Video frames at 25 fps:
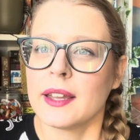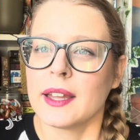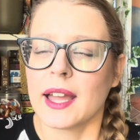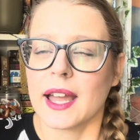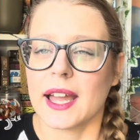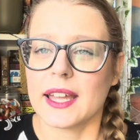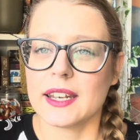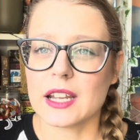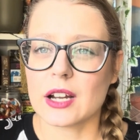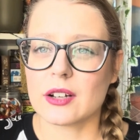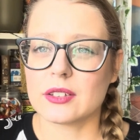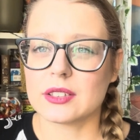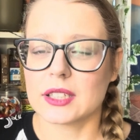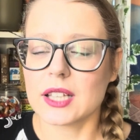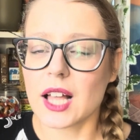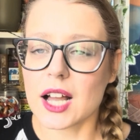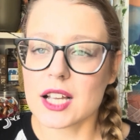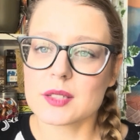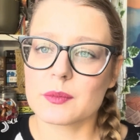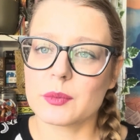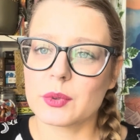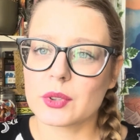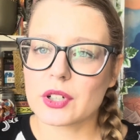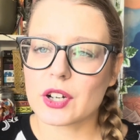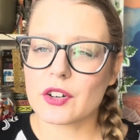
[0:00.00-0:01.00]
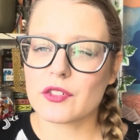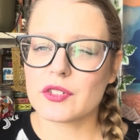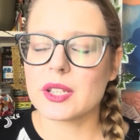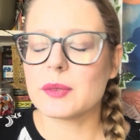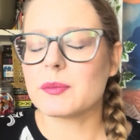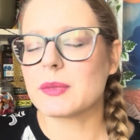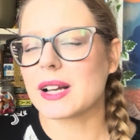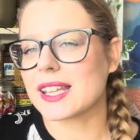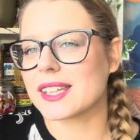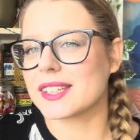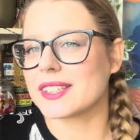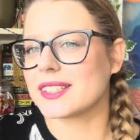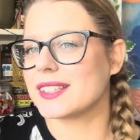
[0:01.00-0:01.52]
And now the last book of the
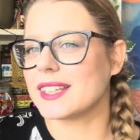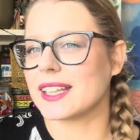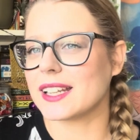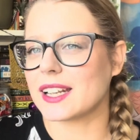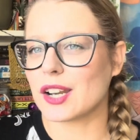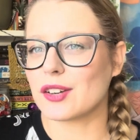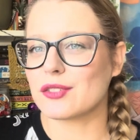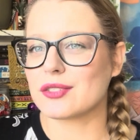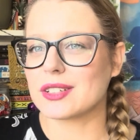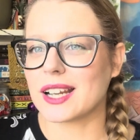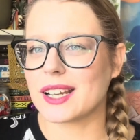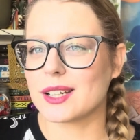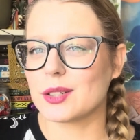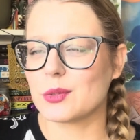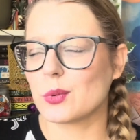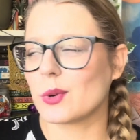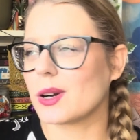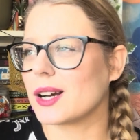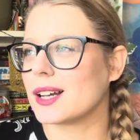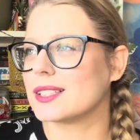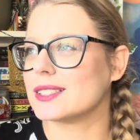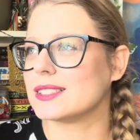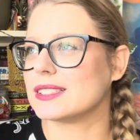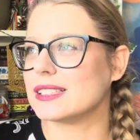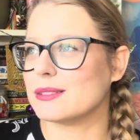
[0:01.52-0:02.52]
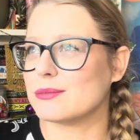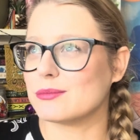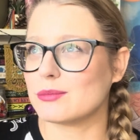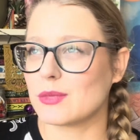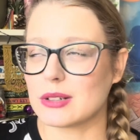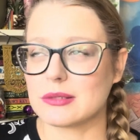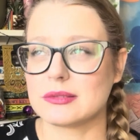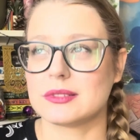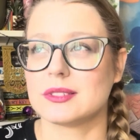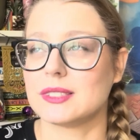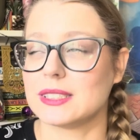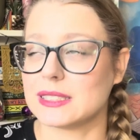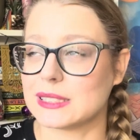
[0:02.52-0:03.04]
month that I read was the
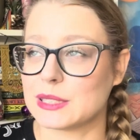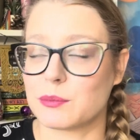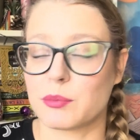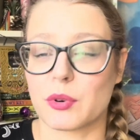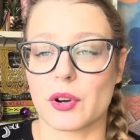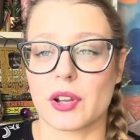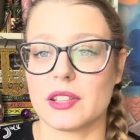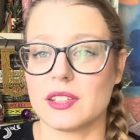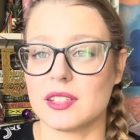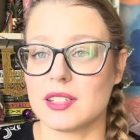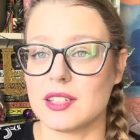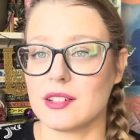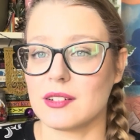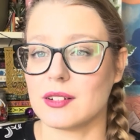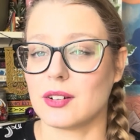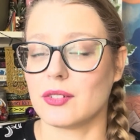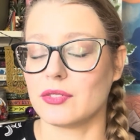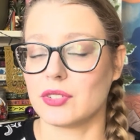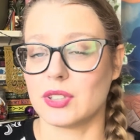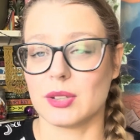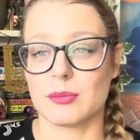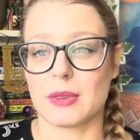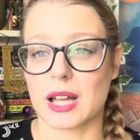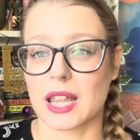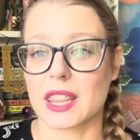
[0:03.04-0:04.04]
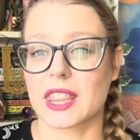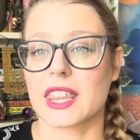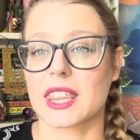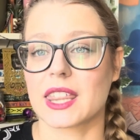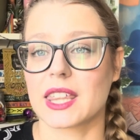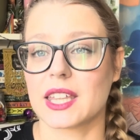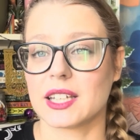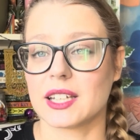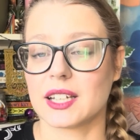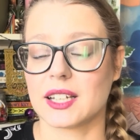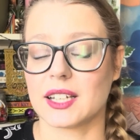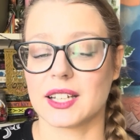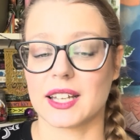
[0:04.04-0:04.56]
most disappointing of the month,
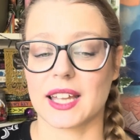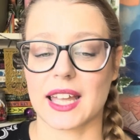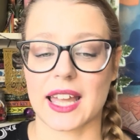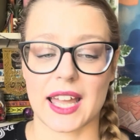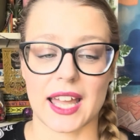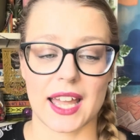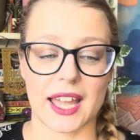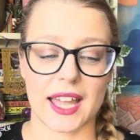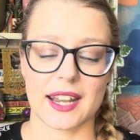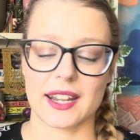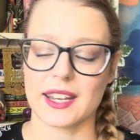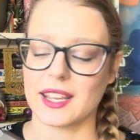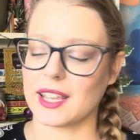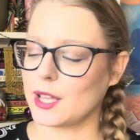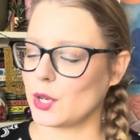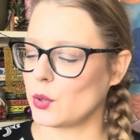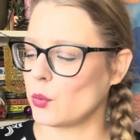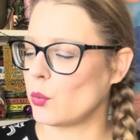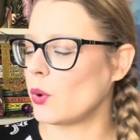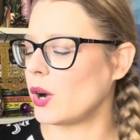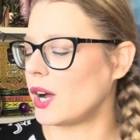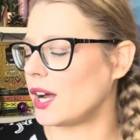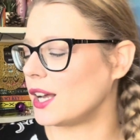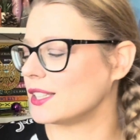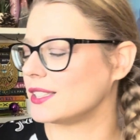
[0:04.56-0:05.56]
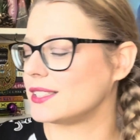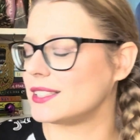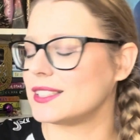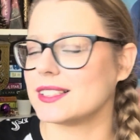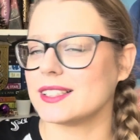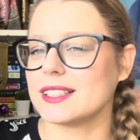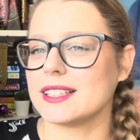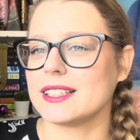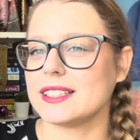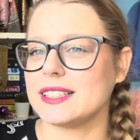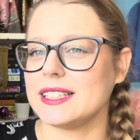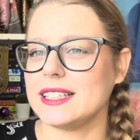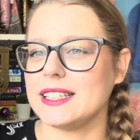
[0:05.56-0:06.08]
and it was
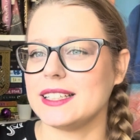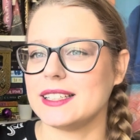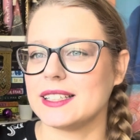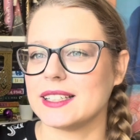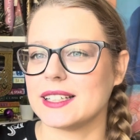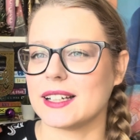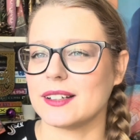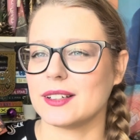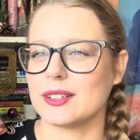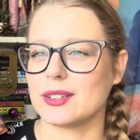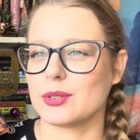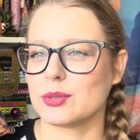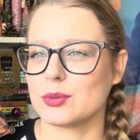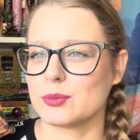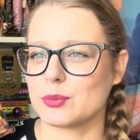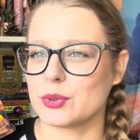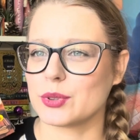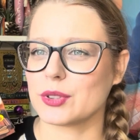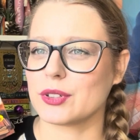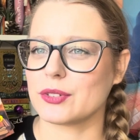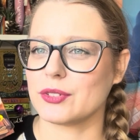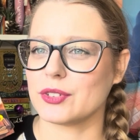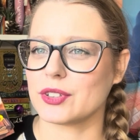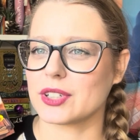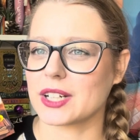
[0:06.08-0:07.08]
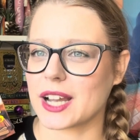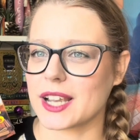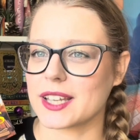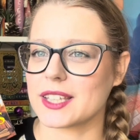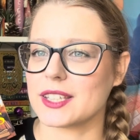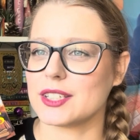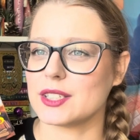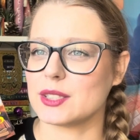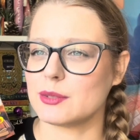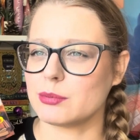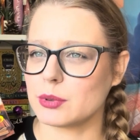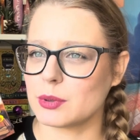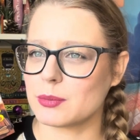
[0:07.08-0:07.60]
Lily on
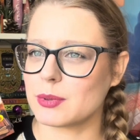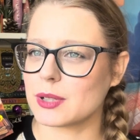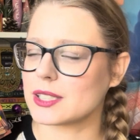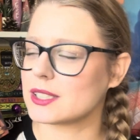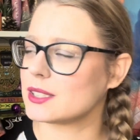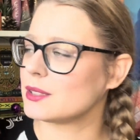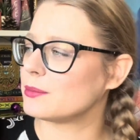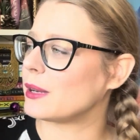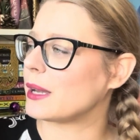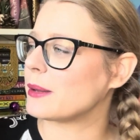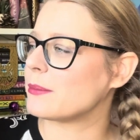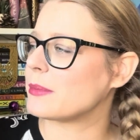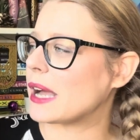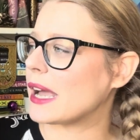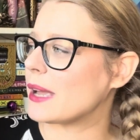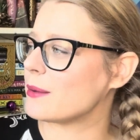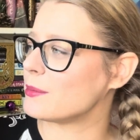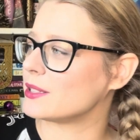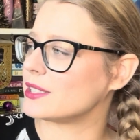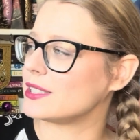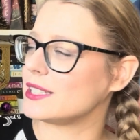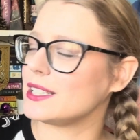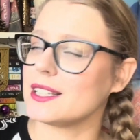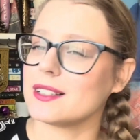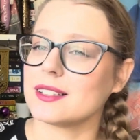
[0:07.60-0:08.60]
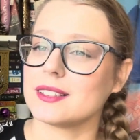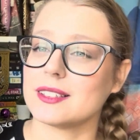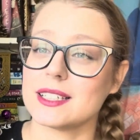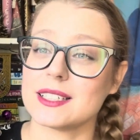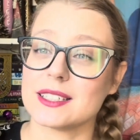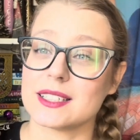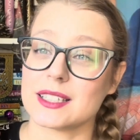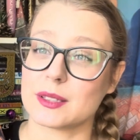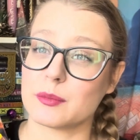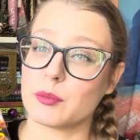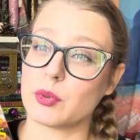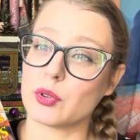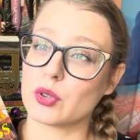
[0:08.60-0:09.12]
Borjukaitis Bubas by Basil. This
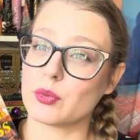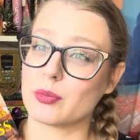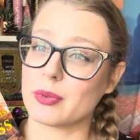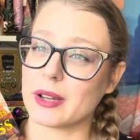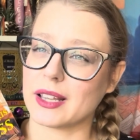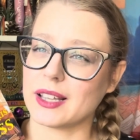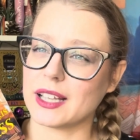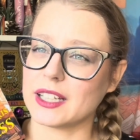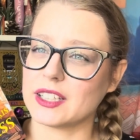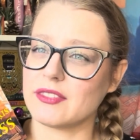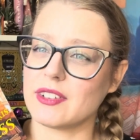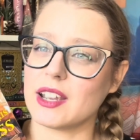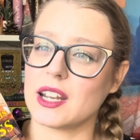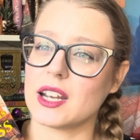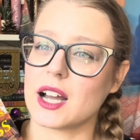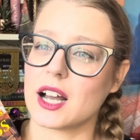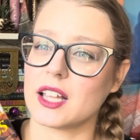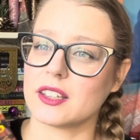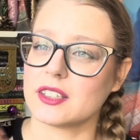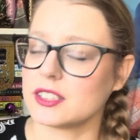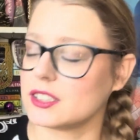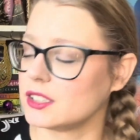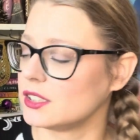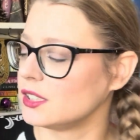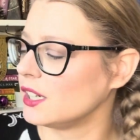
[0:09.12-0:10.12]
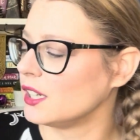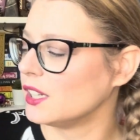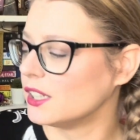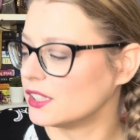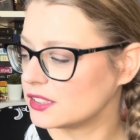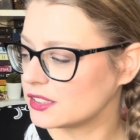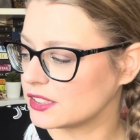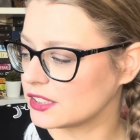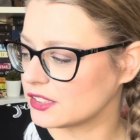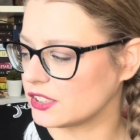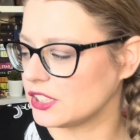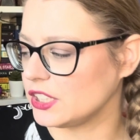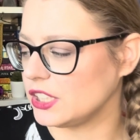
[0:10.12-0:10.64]
is a book by Latvian author
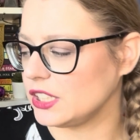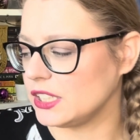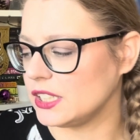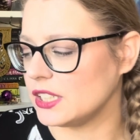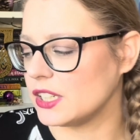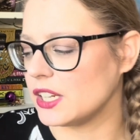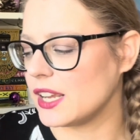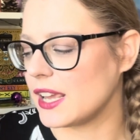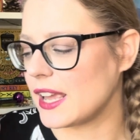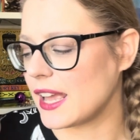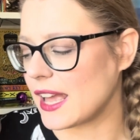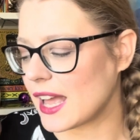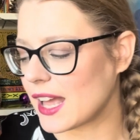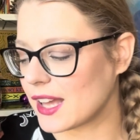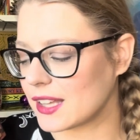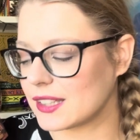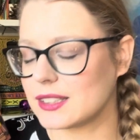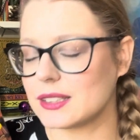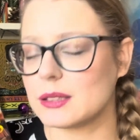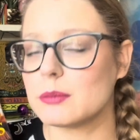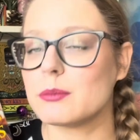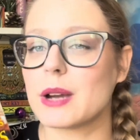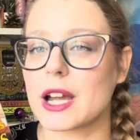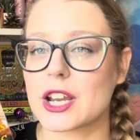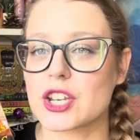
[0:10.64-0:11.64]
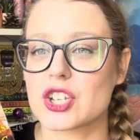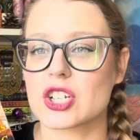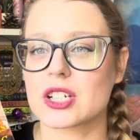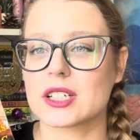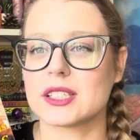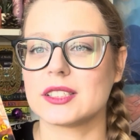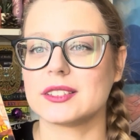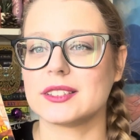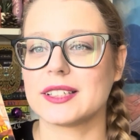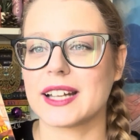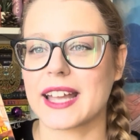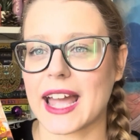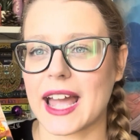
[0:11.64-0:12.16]
Lily and the
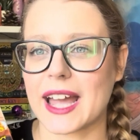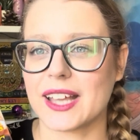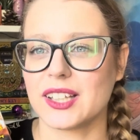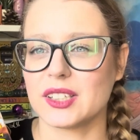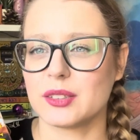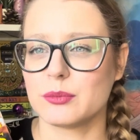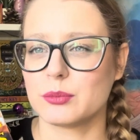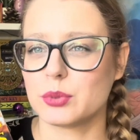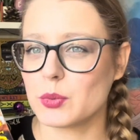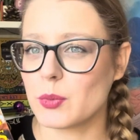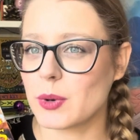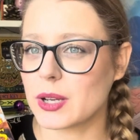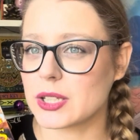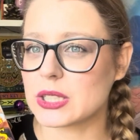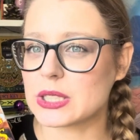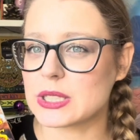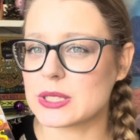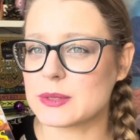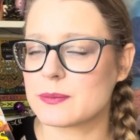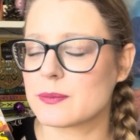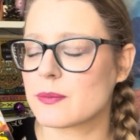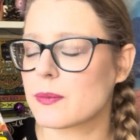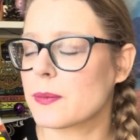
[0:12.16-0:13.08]
magical cat Bubas.